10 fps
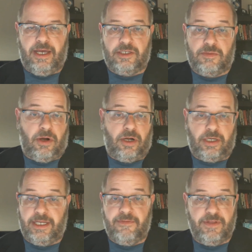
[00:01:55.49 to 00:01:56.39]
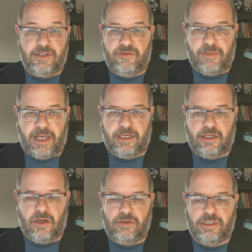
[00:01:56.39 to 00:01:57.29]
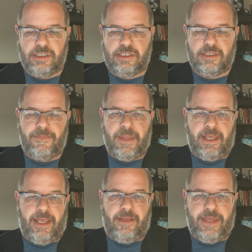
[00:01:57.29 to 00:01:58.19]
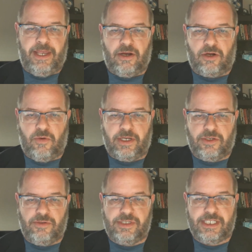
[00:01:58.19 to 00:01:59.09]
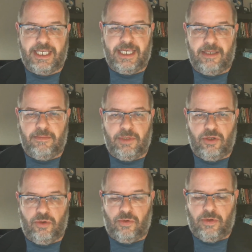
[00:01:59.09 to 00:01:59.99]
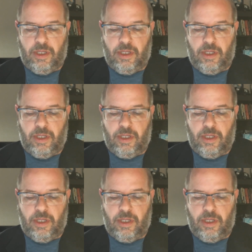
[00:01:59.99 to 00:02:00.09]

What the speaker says: smart defensive-minded coaches, and they are going to scheme you.